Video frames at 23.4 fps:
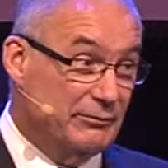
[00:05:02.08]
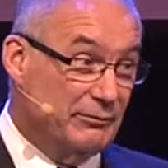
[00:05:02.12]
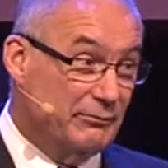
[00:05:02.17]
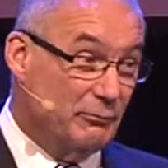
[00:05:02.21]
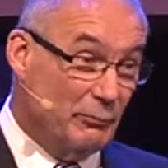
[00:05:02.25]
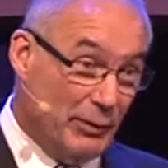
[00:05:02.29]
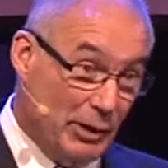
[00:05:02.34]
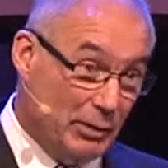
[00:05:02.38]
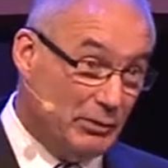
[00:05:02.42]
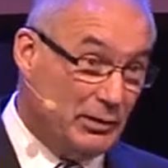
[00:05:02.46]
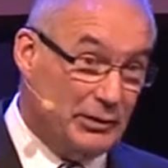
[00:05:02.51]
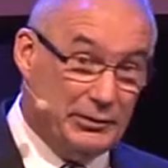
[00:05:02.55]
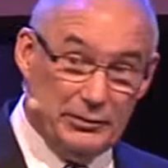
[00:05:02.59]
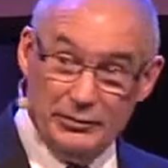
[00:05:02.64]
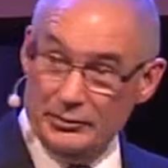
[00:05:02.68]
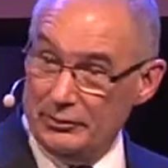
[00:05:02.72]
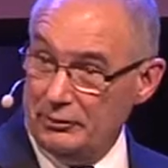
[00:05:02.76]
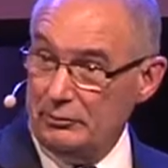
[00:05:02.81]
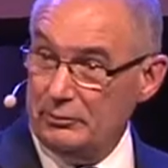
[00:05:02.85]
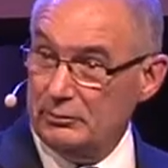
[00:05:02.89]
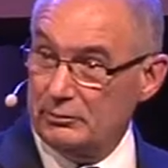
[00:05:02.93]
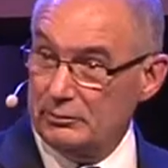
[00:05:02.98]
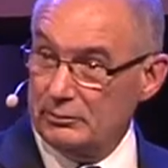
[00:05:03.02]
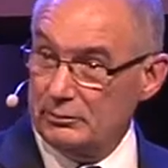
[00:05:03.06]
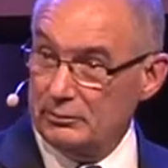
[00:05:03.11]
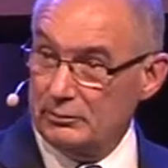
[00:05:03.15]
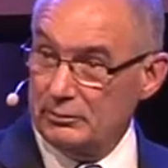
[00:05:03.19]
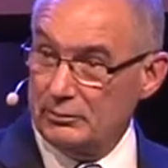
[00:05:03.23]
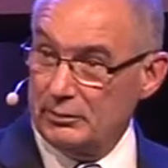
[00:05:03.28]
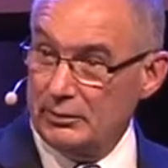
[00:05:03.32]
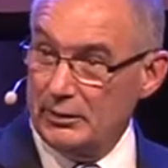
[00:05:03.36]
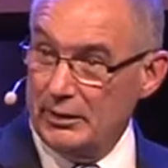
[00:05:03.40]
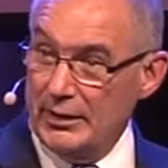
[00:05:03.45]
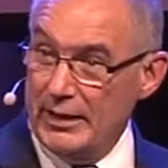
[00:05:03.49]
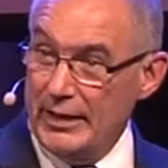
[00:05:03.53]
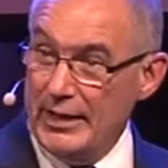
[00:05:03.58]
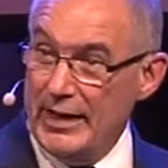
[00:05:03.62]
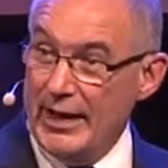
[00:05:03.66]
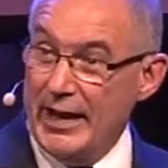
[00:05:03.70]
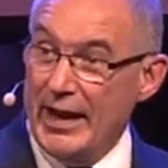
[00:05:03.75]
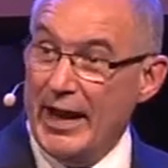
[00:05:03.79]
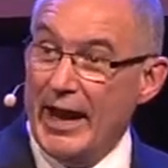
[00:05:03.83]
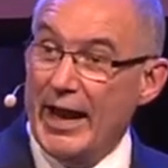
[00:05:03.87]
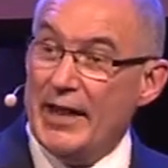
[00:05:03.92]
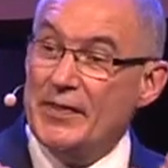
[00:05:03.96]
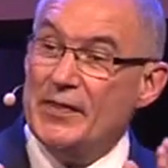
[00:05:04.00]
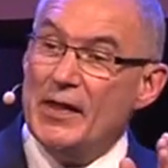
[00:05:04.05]
rarely do.
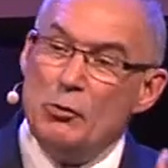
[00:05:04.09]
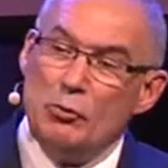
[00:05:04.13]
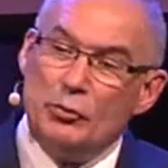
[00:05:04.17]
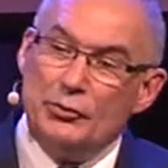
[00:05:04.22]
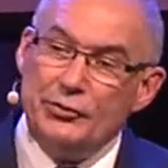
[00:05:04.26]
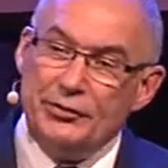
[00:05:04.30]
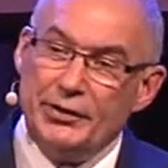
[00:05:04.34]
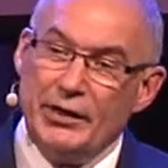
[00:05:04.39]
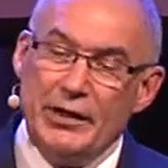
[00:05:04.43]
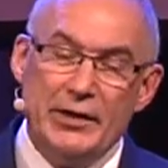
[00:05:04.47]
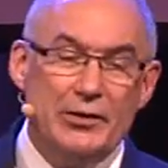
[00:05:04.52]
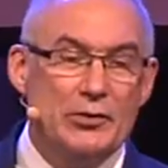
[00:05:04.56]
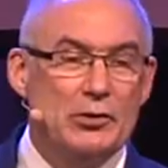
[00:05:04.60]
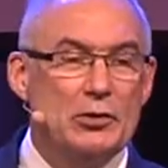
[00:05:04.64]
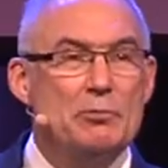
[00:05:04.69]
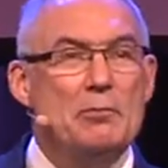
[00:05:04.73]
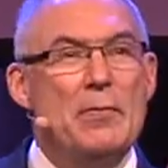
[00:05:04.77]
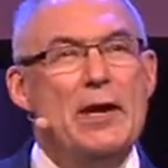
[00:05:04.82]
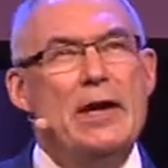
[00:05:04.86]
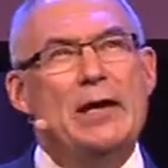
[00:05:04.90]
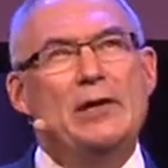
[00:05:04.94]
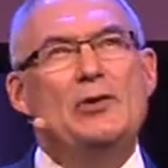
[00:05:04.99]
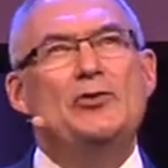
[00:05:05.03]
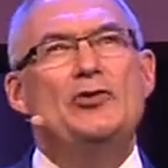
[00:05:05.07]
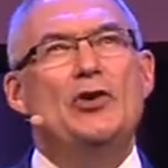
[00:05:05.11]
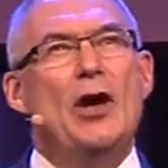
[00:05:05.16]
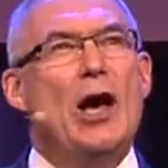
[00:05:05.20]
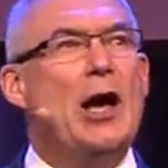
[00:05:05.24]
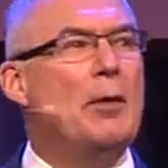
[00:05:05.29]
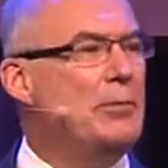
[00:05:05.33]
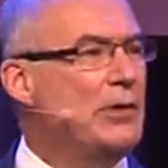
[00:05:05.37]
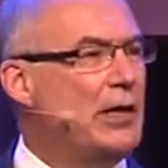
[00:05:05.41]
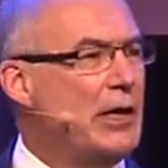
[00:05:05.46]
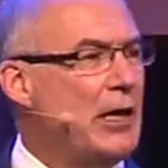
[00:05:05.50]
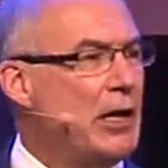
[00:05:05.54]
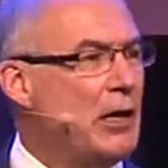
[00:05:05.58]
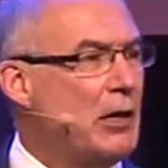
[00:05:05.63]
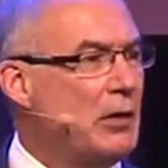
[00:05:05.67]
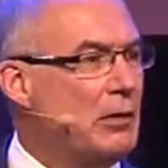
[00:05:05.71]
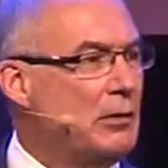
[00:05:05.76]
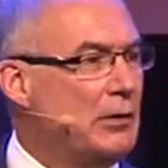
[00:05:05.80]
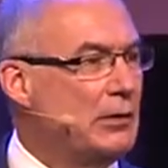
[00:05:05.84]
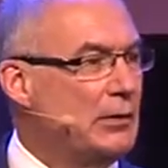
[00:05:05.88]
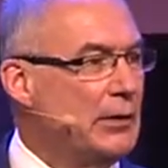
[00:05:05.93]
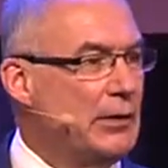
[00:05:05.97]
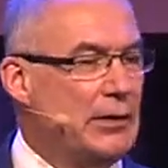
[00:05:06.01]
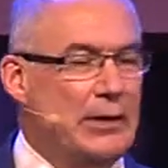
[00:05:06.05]
And they will say their main job now
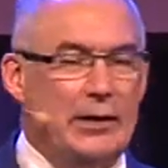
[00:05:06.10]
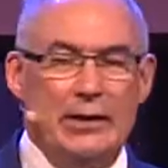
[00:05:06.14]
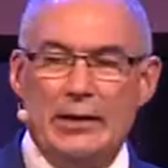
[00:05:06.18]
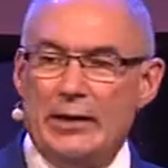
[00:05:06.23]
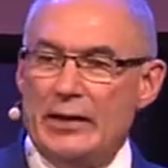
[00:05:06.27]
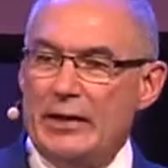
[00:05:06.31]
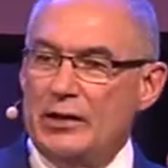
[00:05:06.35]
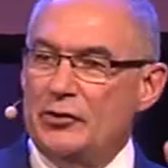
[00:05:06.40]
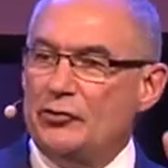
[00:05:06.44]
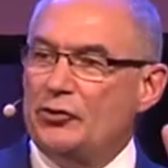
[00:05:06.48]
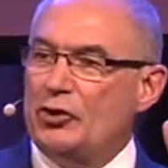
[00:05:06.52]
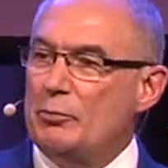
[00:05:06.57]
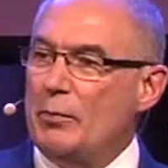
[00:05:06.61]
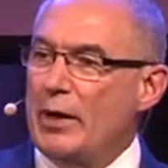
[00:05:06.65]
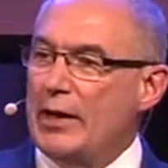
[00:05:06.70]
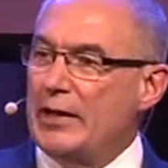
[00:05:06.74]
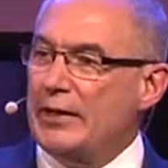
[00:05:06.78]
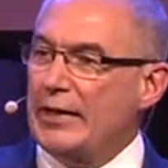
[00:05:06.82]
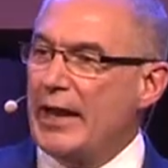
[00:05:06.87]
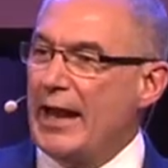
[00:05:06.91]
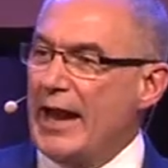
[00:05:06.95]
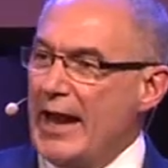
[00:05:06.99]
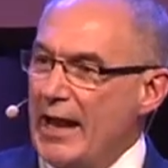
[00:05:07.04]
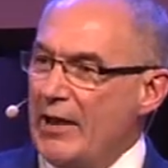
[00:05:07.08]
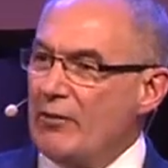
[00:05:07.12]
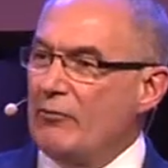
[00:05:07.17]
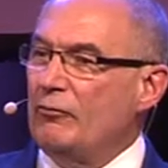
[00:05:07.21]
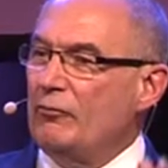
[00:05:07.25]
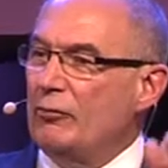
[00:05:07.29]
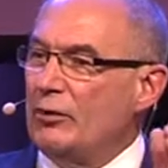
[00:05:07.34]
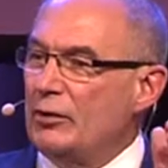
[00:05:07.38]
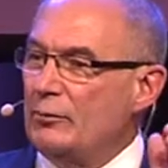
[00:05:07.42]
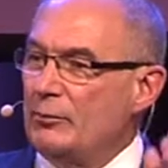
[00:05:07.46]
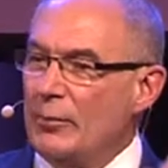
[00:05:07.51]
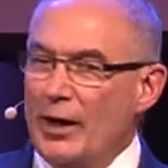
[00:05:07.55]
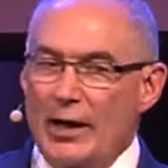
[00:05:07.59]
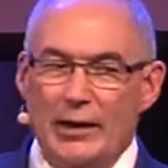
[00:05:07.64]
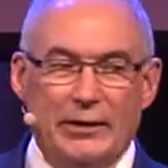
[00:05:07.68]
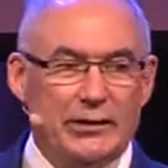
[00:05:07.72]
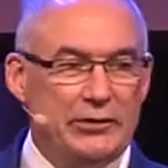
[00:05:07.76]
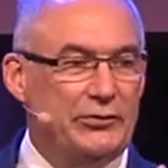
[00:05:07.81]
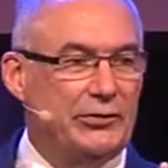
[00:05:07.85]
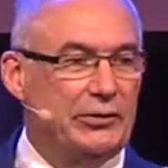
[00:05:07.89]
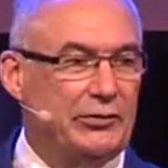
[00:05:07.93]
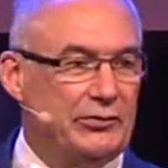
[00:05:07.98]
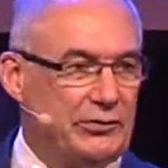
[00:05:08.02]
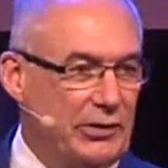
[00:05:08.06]
is to make everybody
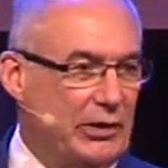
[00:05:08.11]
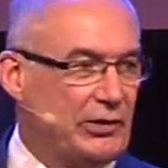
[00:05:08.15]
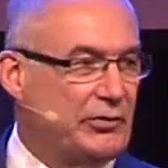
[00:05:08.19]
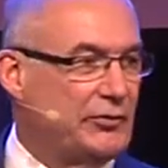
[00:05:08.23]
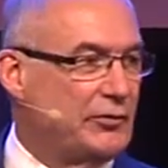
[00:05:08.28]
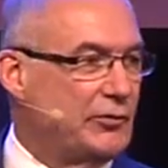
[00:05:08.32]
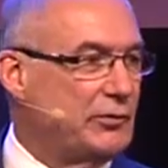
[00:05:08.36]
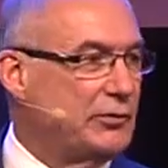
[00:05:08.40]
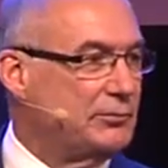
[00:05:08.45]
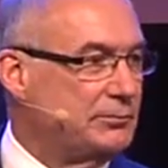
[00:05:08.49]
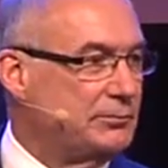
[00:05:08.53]
successful.